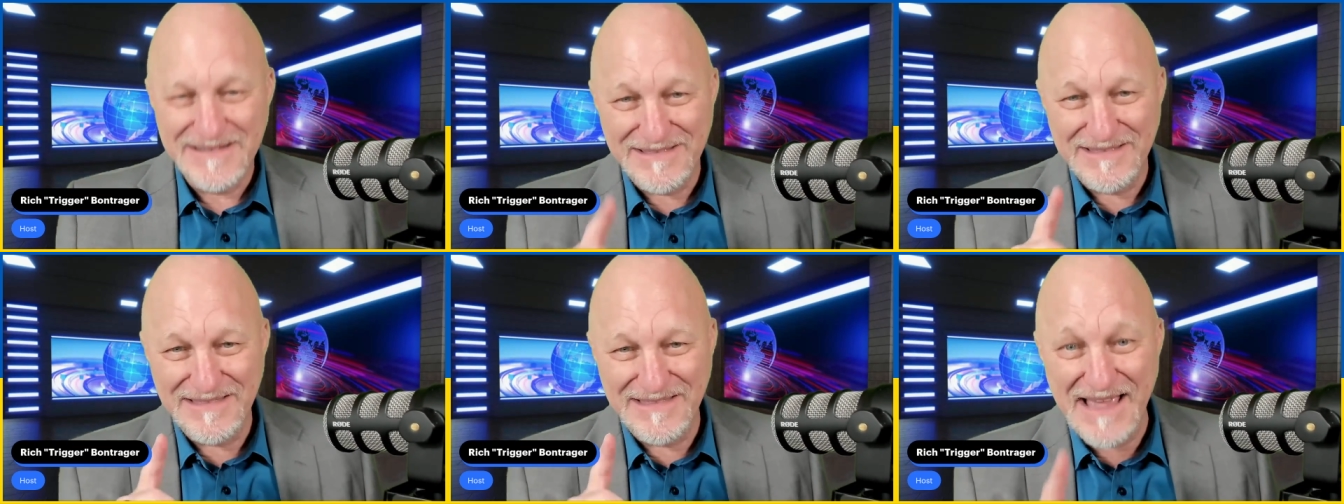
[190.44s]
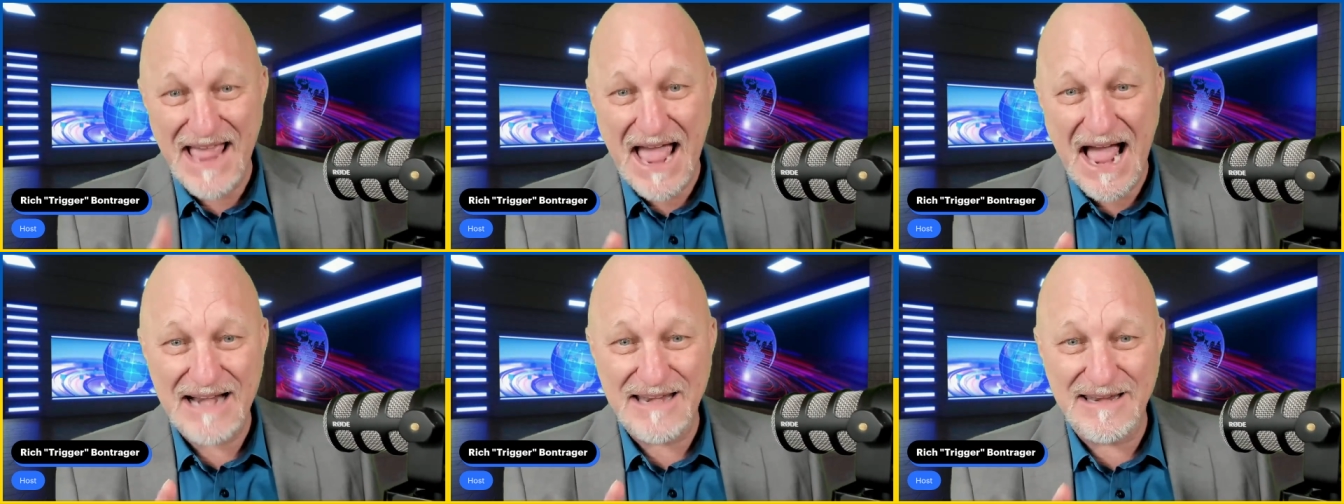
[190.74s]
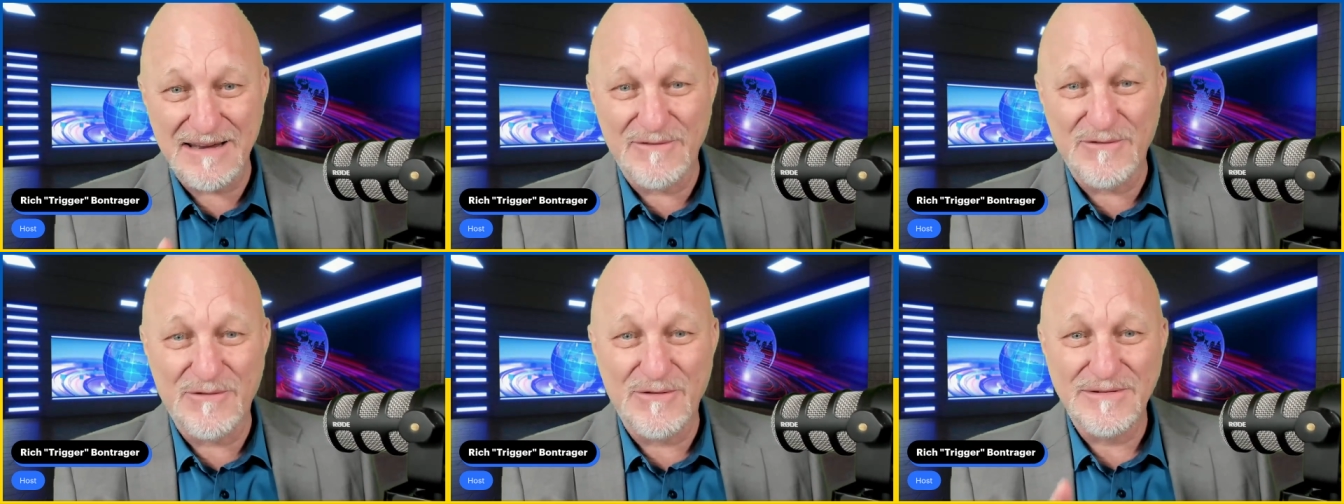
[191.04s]
The
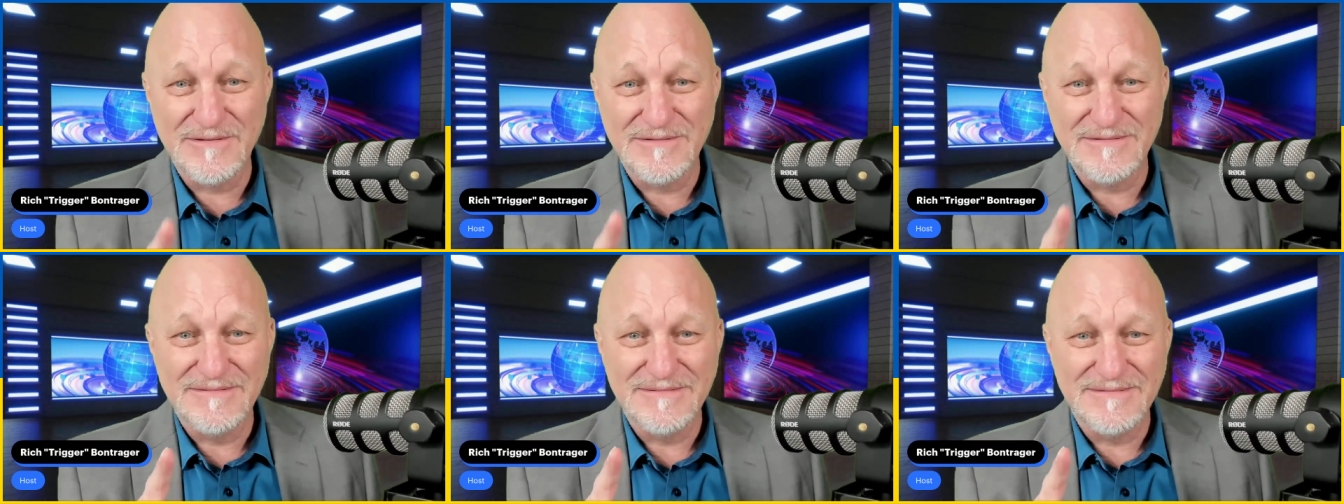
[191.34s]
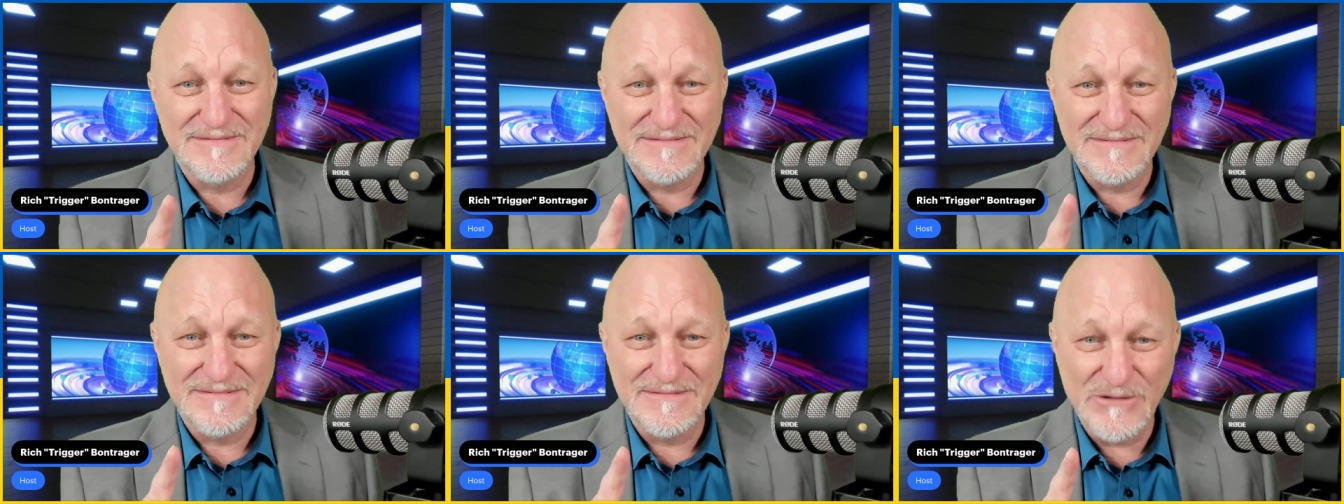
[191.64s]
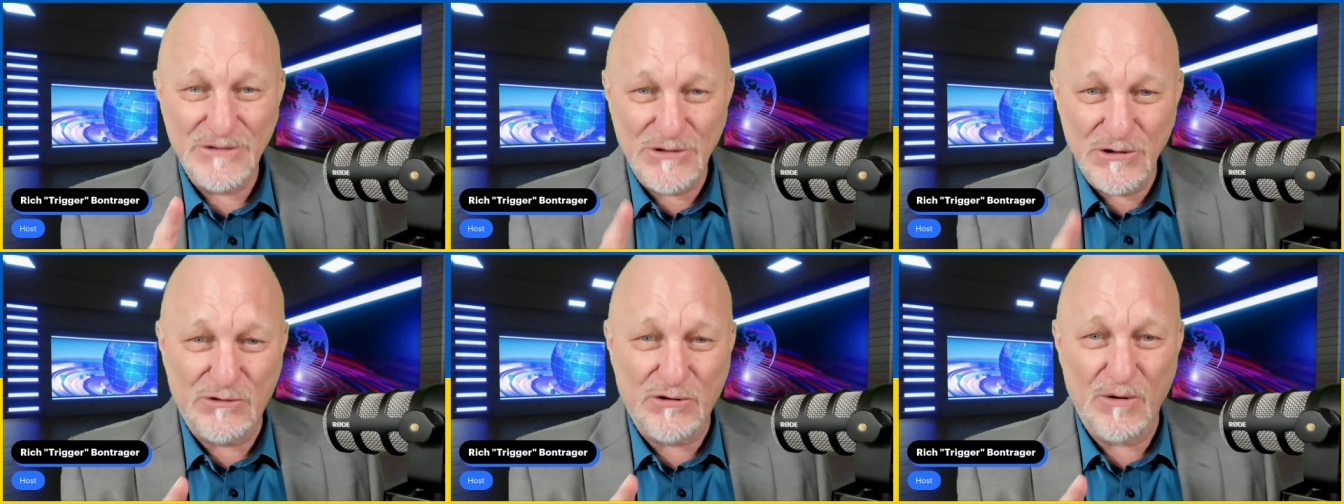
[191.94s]
active
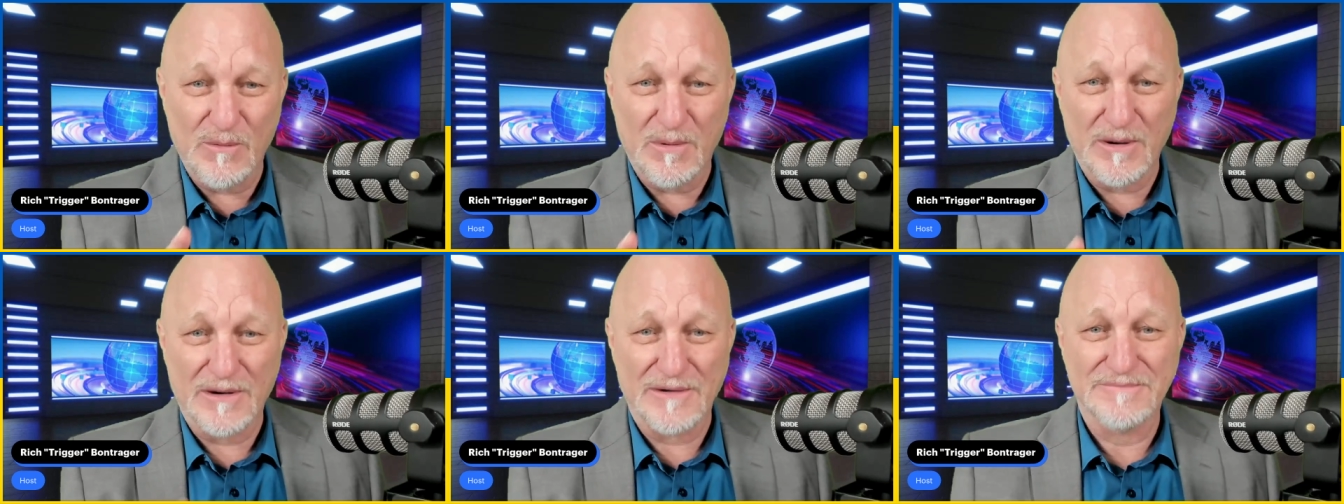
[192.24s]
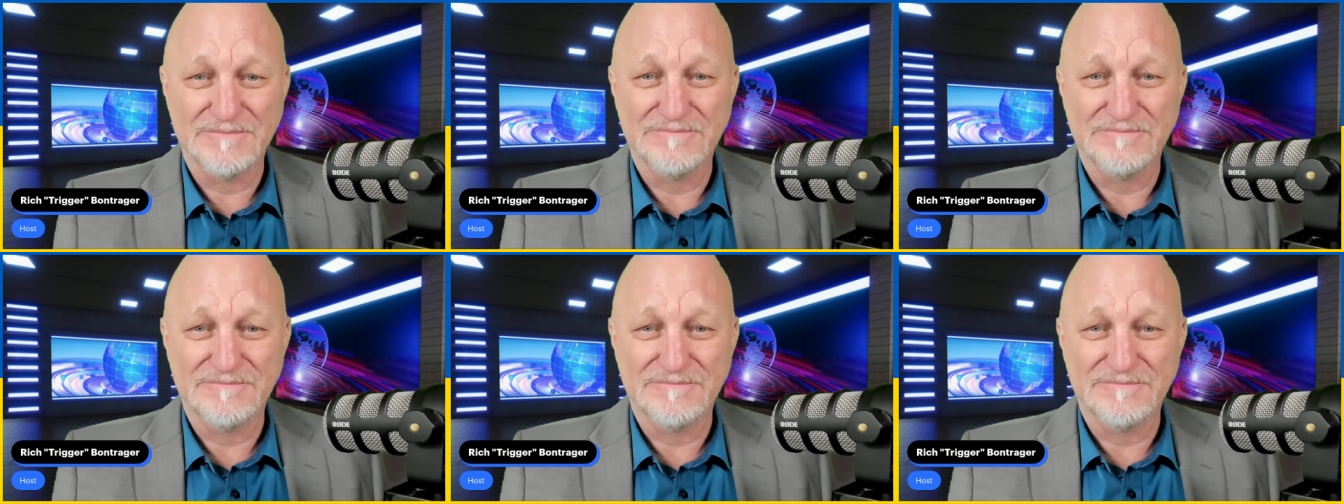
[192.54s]
YouTuber